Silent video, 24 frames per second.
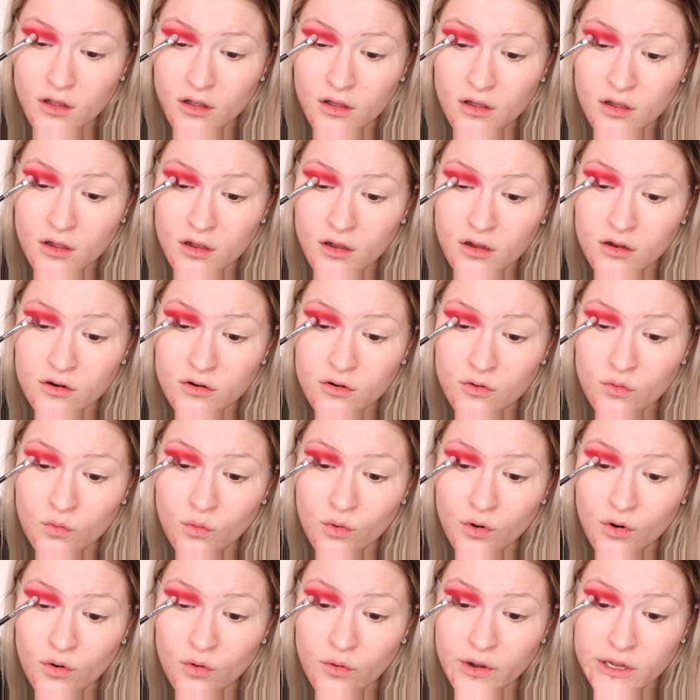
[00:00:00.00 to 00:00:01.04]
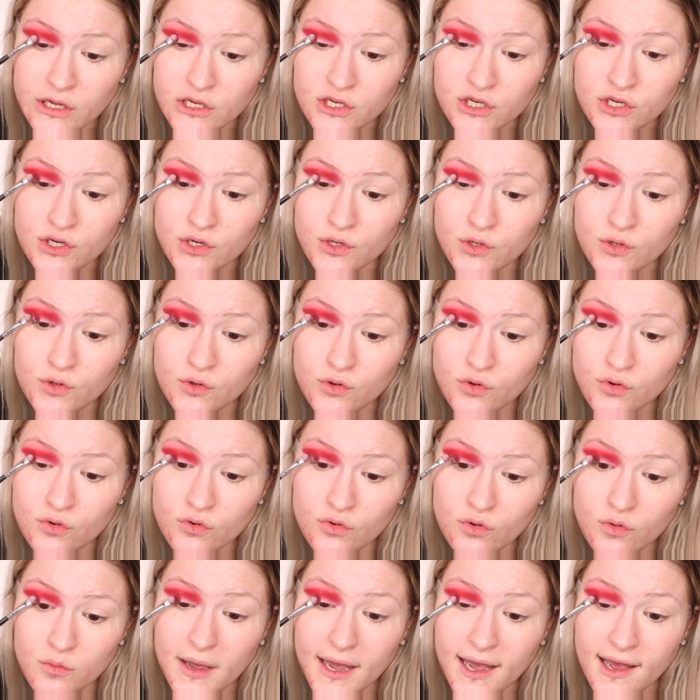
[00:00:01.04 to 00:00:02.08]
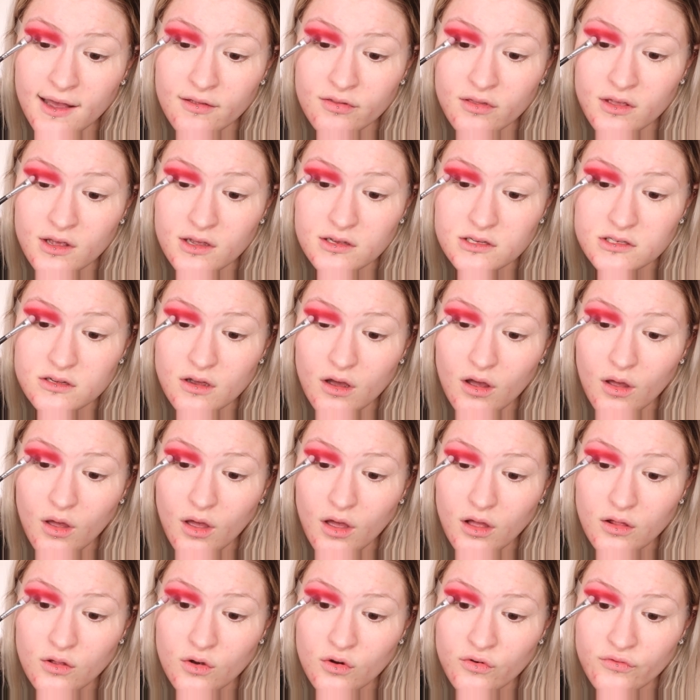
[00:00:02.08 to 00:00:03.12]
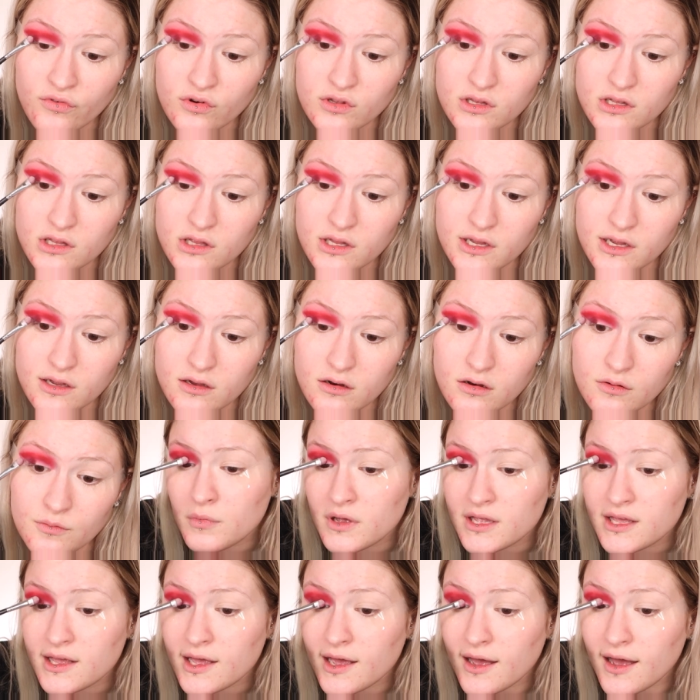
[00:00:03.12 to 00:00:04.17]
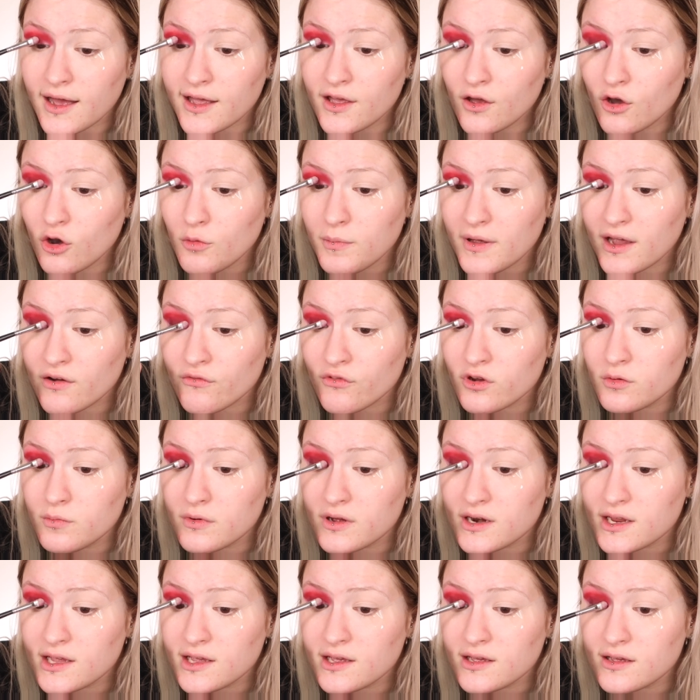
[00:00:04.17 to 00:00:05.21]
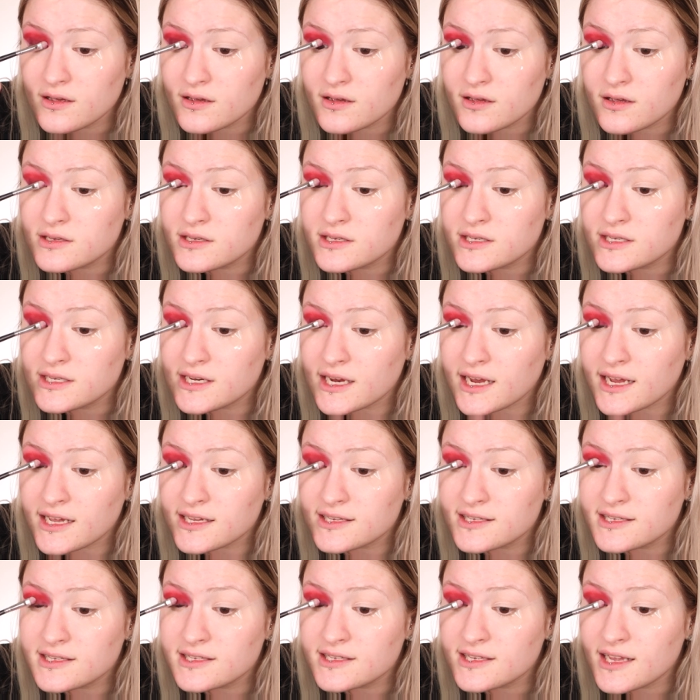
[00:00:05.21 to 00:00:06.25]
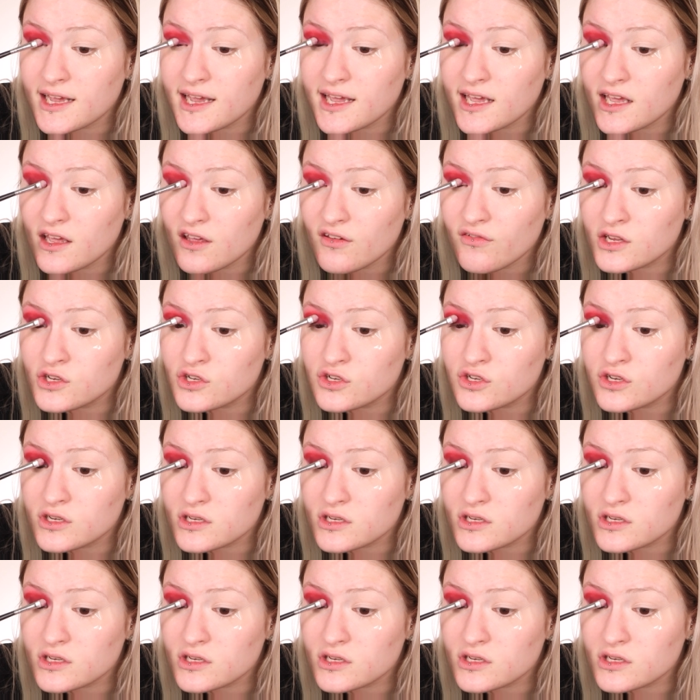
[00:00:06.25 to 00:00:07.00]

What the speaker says: and we're going to pat this all over the lid. But yeah, I hope everybody stays safe. It's